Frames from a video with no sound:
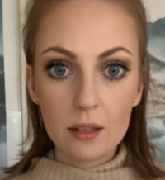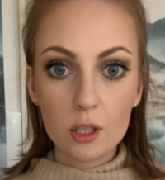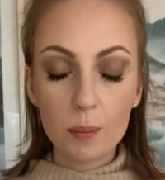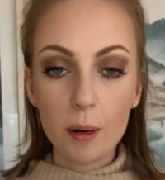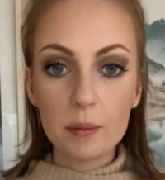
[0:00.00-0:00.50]

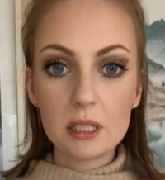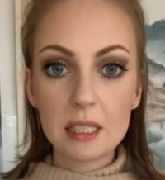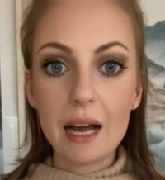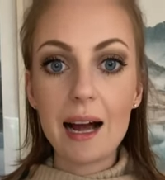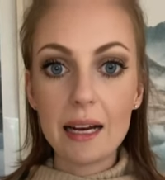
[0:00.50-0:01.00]
They're purposely
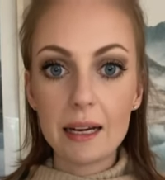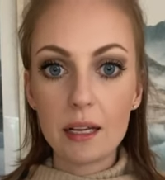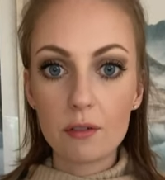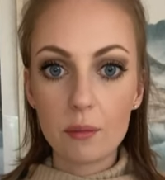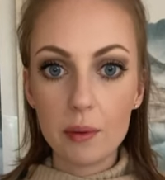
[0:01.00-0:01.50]
hiding
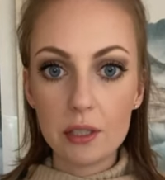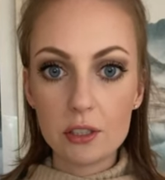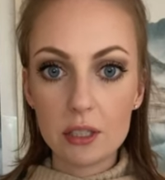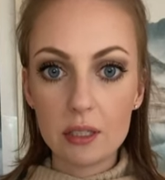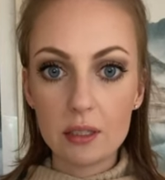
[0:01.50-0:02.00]

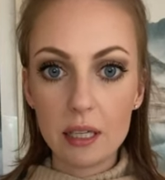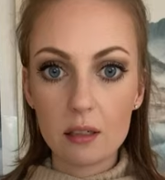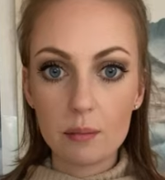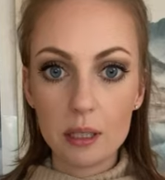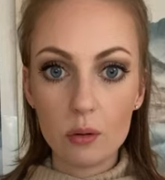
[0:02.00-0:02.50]
information. They
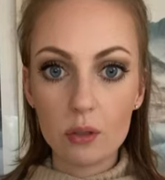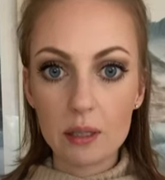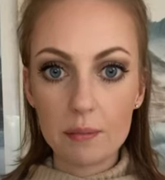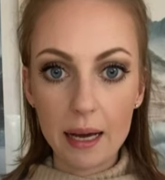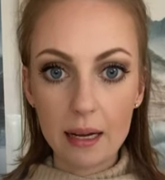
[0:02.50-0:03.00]
could be
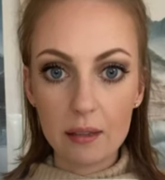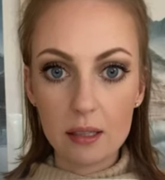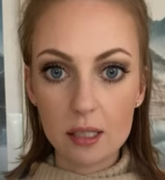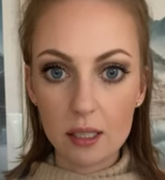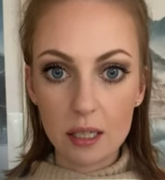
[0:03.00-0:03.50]
holding back
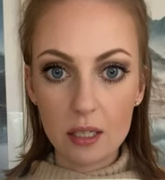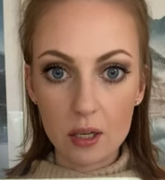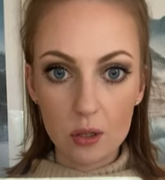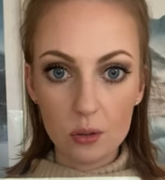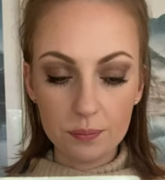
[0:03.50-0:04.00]
things that they
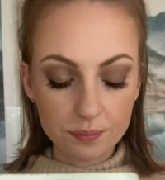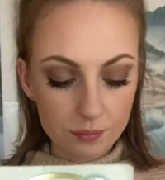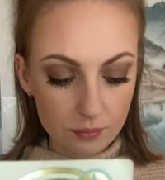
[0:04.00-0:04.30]
know.